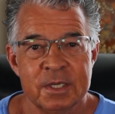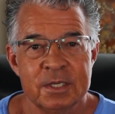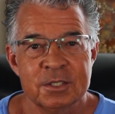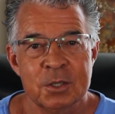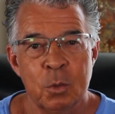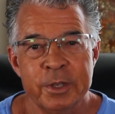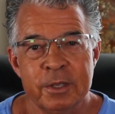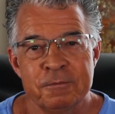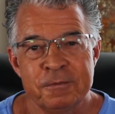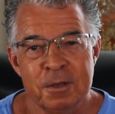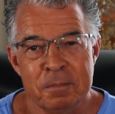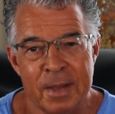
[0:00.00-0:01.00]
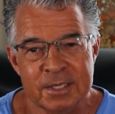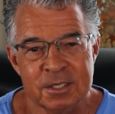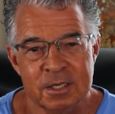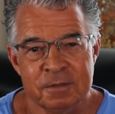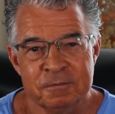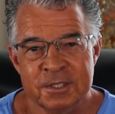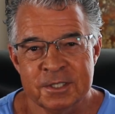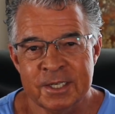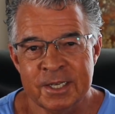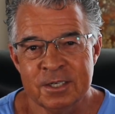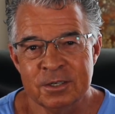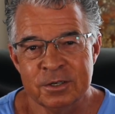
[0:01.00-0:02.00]
So, when you feel mentally
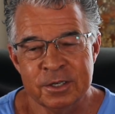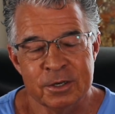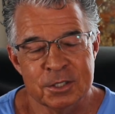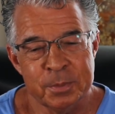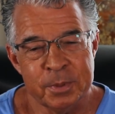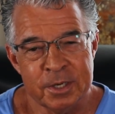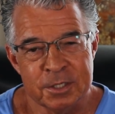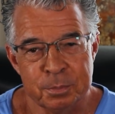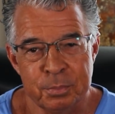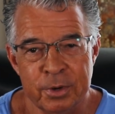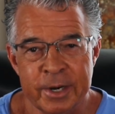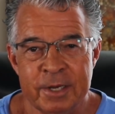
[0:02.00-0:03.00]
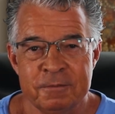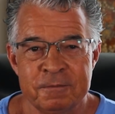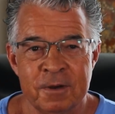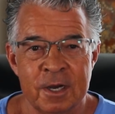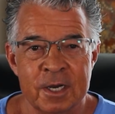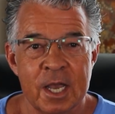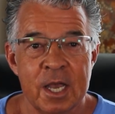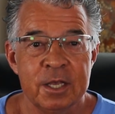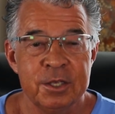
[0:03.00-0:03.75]
fatigued or you experience brain fog,